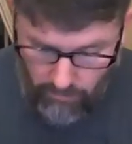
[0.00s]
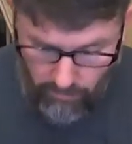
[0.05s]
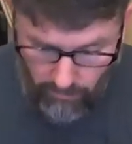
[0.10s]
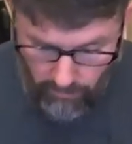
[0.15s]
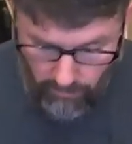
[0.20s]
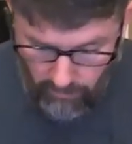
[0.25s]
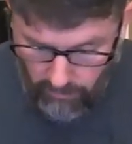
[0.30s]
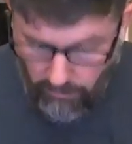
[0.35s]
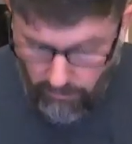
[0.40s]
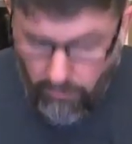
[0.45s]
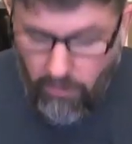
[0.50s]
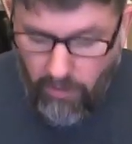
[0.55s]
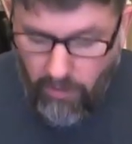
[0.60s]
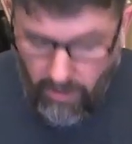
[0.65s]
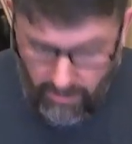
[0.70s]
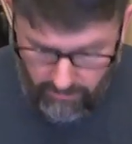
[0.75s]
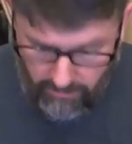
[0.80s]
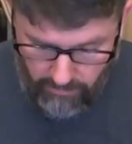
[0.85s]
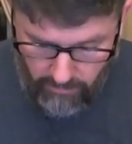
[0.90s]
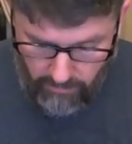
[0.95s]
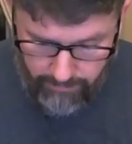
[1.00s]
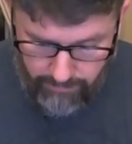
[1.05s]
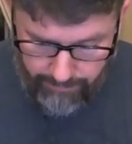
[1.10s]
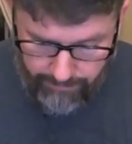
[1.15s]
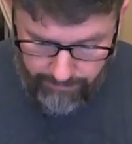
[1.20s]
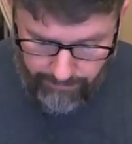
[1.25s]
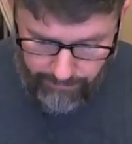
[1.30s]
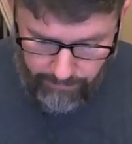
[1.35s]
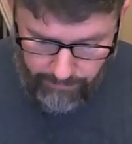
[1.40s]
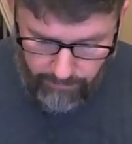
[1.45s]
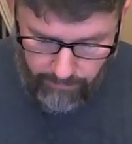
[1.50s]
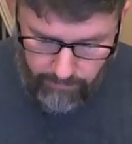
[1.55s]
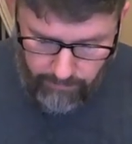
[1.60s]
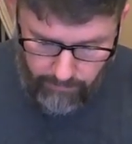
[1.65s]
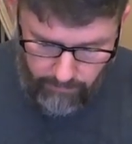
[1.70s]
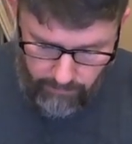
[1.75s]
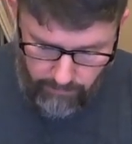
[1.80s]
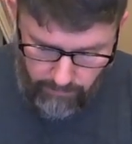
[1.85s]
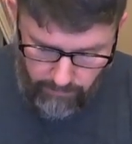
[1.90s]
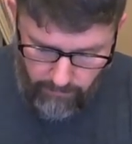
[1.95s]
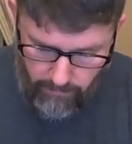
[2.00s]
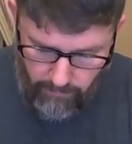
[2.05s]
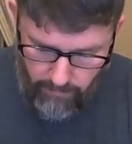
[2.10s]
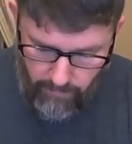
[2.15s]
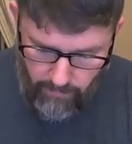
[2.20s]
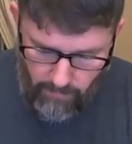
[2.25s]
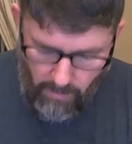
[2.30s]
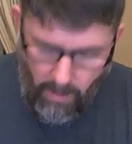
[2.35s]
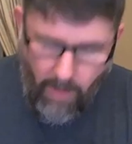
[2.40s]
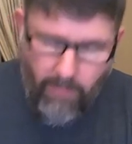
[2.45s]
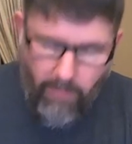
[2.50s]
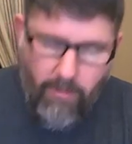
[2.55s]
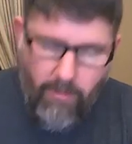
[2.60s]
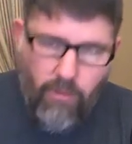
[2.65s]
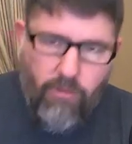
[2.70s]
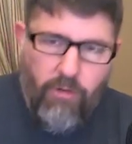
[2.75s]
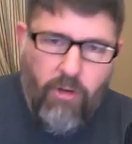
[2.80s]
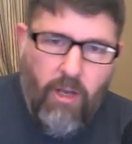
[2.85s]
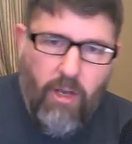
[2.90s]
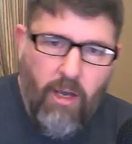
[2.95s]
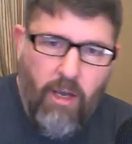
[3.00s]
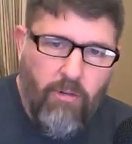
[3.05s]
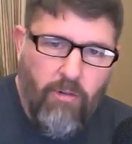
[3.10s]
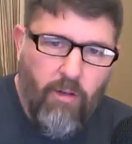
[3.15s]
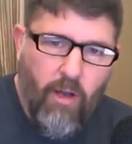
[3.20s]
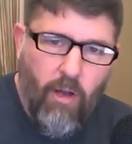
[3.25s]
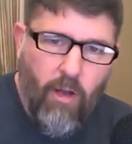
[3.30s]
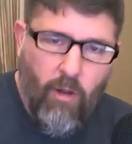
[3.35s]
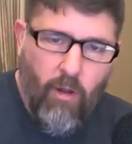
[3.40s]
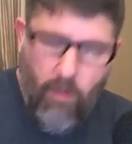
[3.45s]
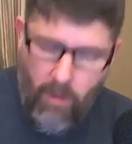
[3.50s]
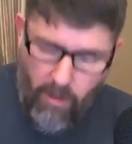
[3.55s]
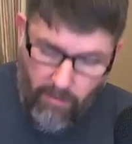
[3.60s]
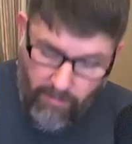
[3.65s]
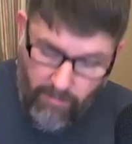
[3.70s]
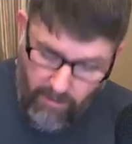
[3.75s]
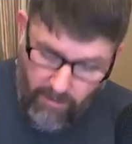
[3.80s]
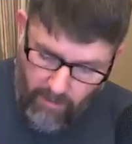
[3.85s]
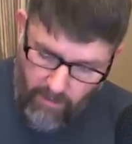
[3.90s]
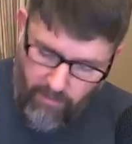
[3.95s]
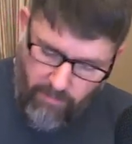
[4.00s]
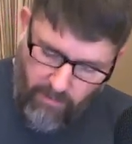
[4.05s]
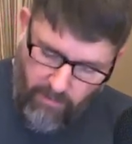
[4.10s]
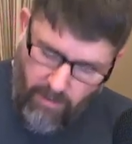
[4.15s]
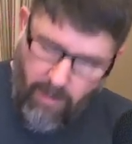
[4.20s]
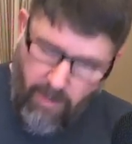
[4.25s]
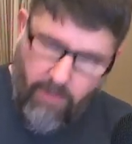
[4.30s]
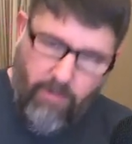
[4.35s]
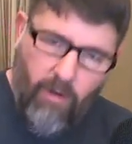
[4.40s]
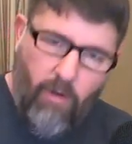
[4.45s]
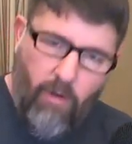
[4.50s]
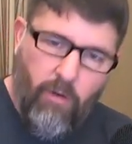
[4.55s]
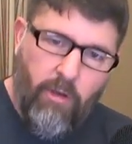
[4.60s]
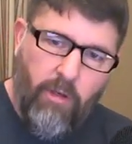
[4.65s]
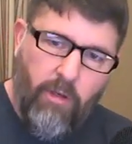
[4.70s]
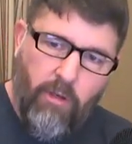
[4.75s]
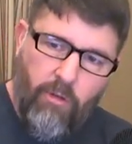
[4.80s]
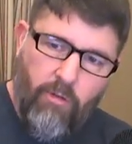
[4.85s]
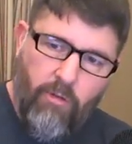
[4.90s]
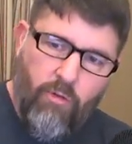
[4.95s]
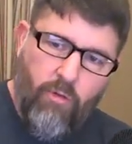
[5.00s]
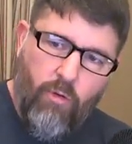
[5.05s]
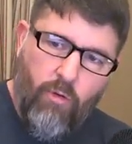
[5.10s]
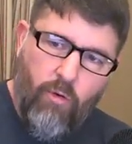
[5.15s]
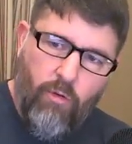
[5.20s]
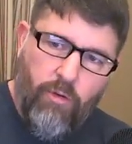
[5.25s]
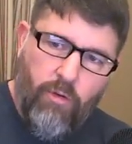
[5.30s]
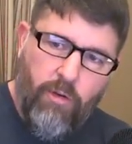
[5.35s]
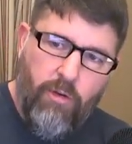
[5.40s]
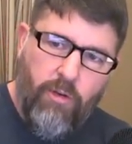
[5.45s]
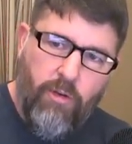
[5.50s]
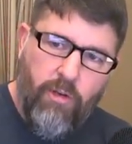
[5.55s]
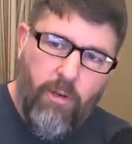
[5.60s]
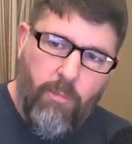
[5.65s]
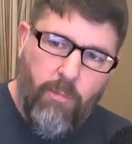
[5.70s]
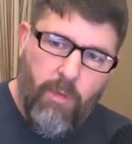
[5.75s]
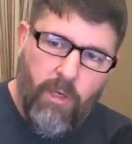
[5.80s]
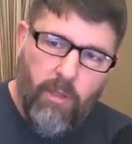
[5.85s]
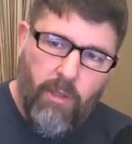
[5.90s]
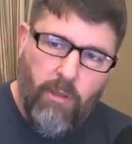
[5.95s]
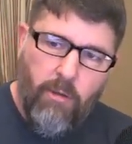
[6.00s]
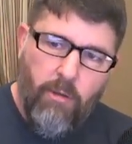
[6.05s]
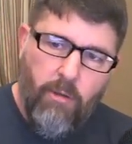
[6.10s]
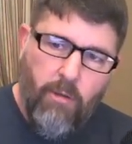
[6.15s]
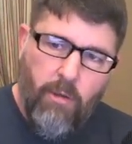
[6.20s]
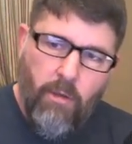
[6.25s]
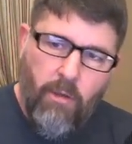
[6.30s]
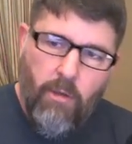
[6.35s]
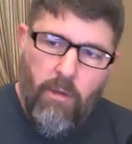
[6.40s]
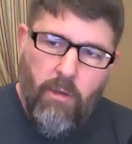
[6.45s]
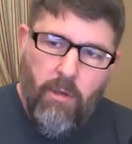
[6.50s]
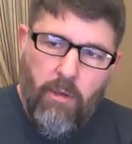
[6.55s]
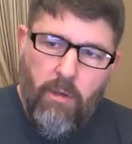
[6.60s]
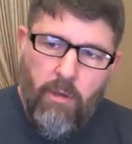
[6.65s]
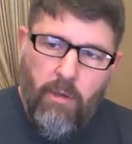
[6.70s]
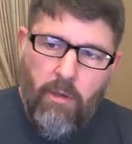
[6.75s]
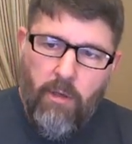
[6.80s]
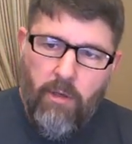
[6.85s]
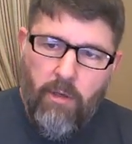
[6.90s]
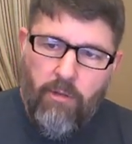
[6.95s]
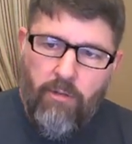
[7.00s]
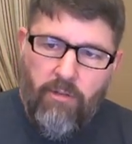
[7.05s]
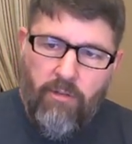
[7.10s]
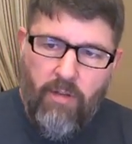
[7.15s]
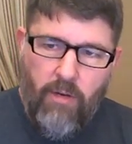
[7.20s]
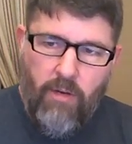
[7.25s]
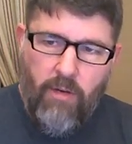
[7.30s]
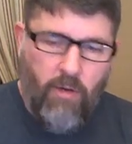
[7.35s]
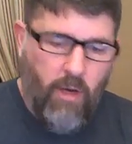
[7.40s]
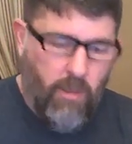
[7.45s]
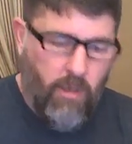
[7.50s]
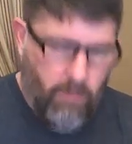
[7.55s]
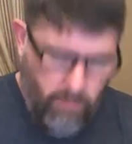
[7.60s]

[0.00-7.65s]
to the little connector on the GHL, then the GHL can control the dimming, etc.